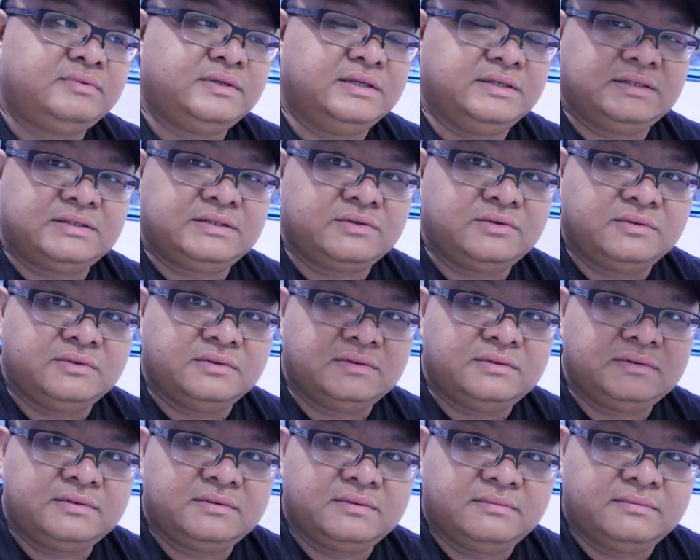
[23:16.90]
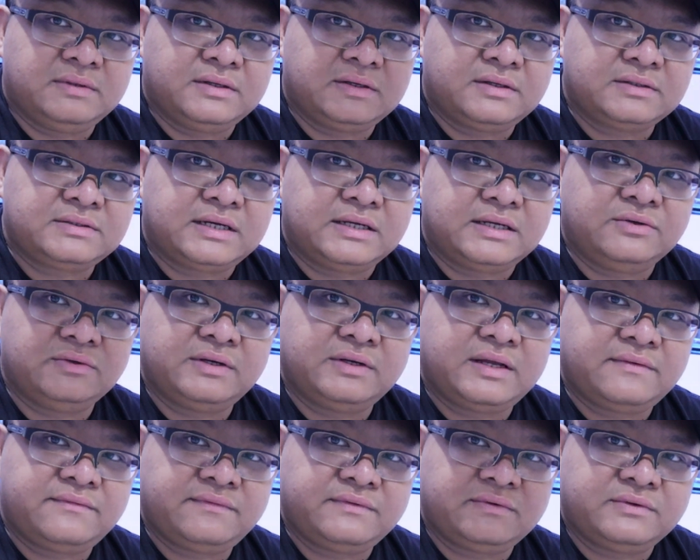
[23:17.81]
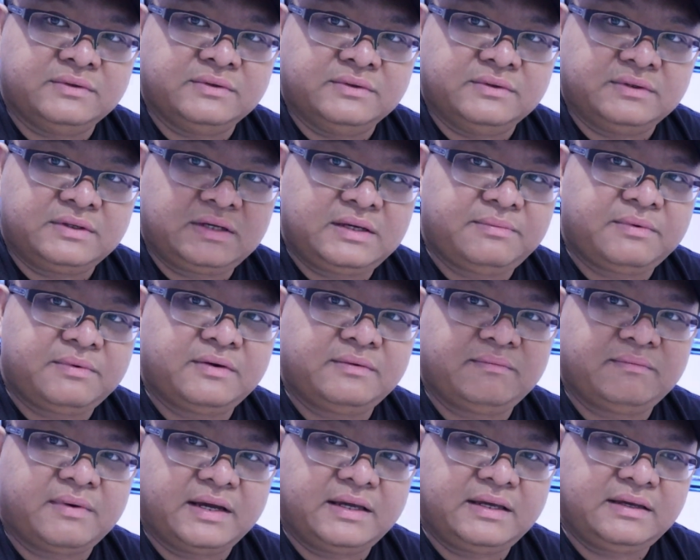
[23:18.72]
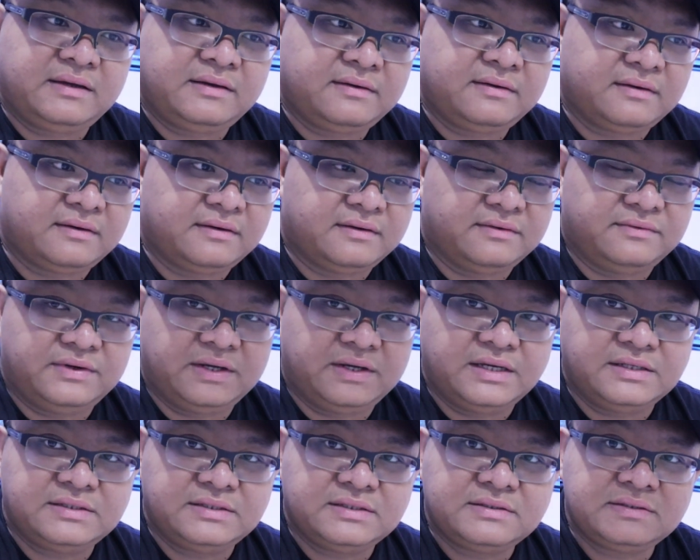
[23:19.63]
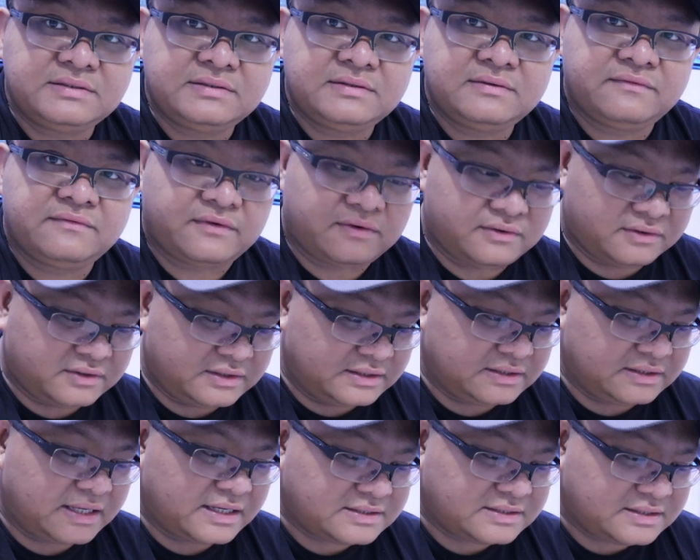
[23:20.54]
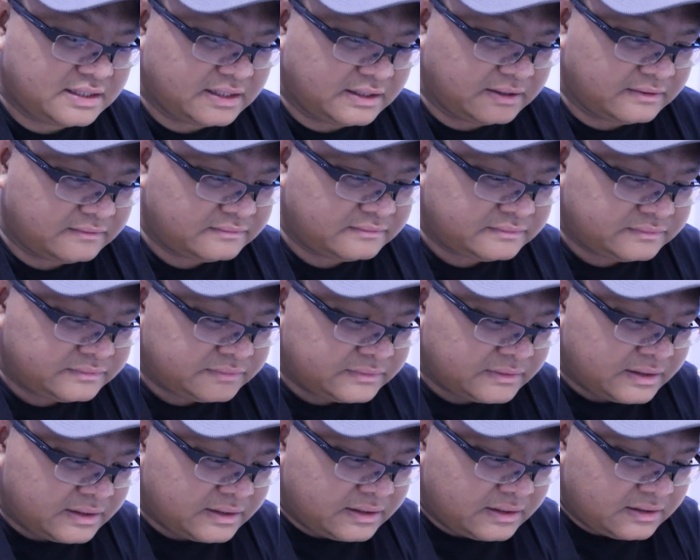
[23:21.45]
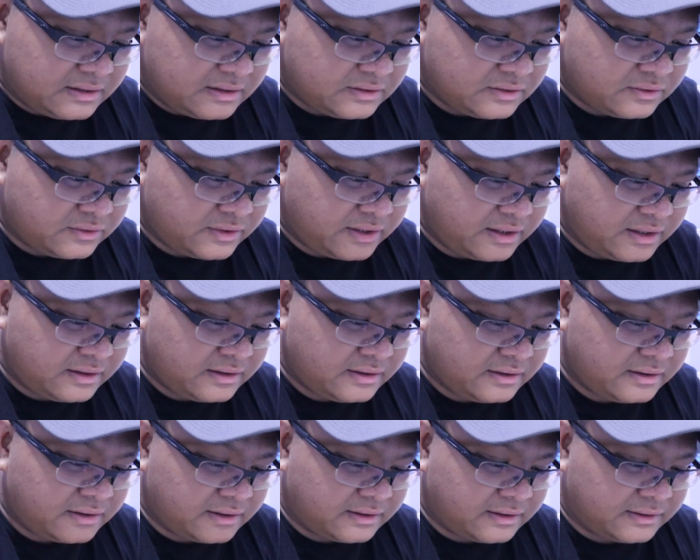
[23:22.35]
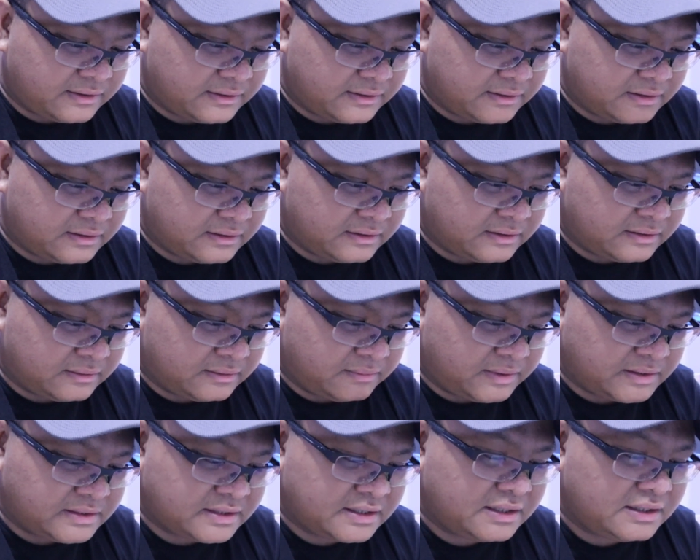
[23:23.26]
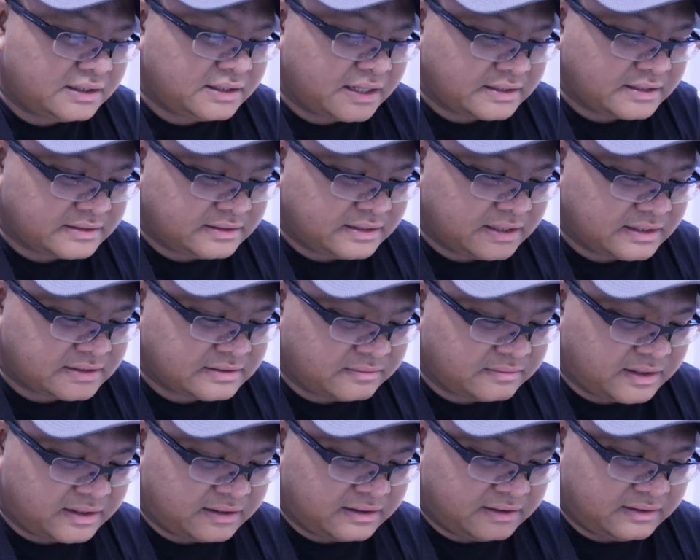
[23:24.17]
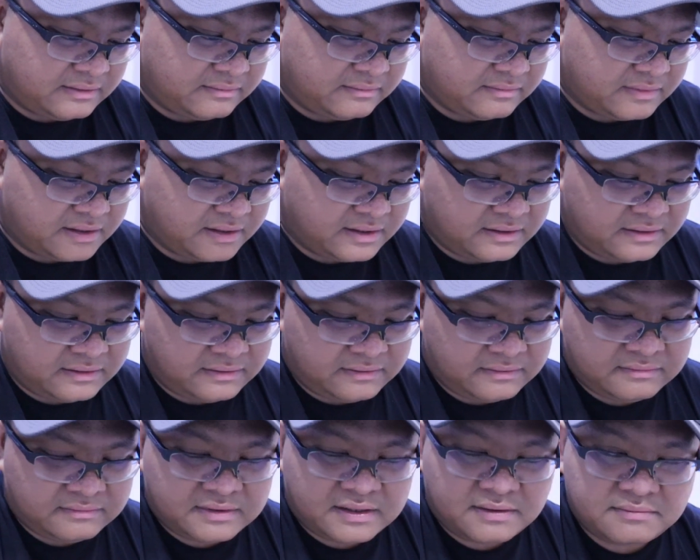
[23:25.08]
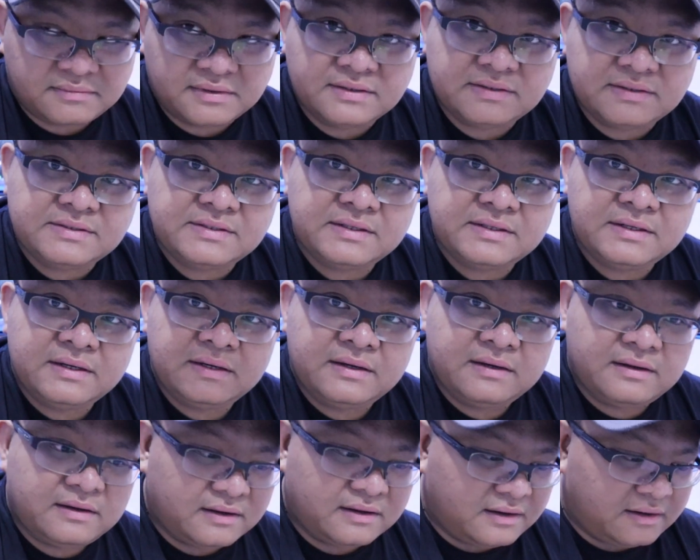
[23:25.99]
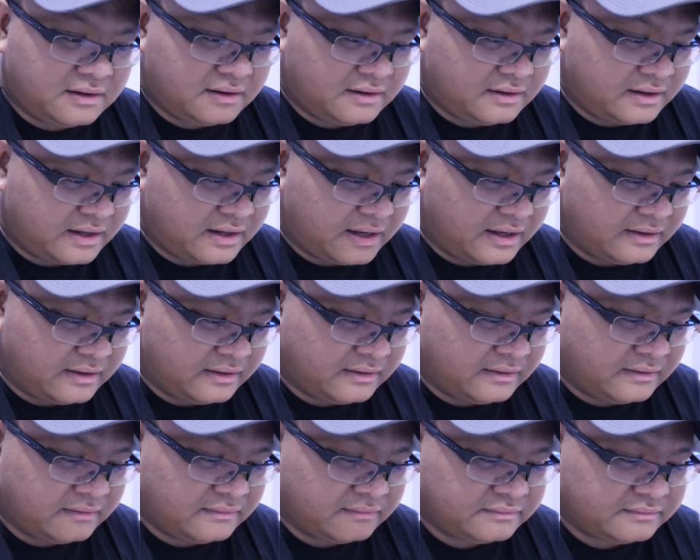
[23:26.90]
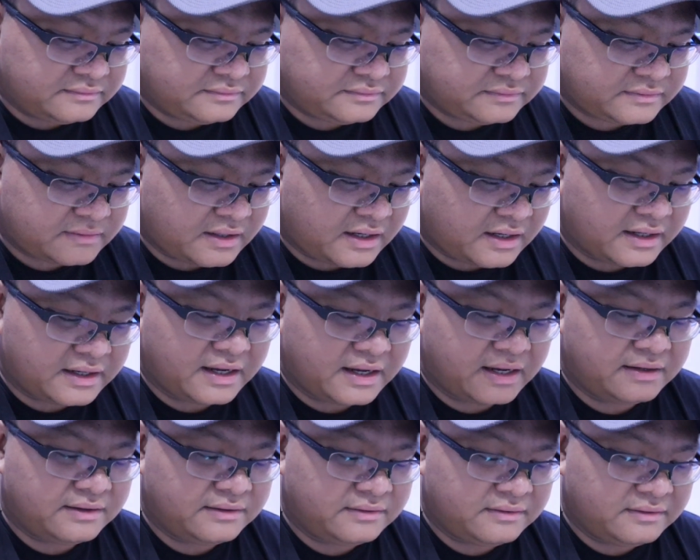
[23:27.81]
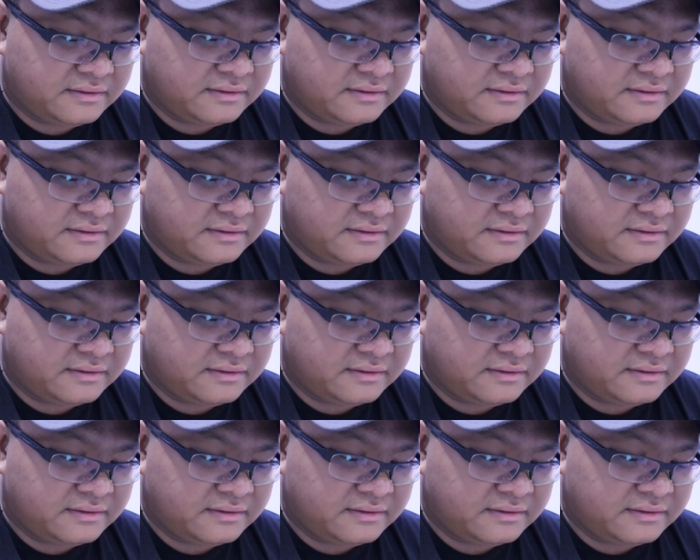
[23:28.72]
is good, because I don't have to keep on buying reagent for the testing. So here basically that's my numbers, and I can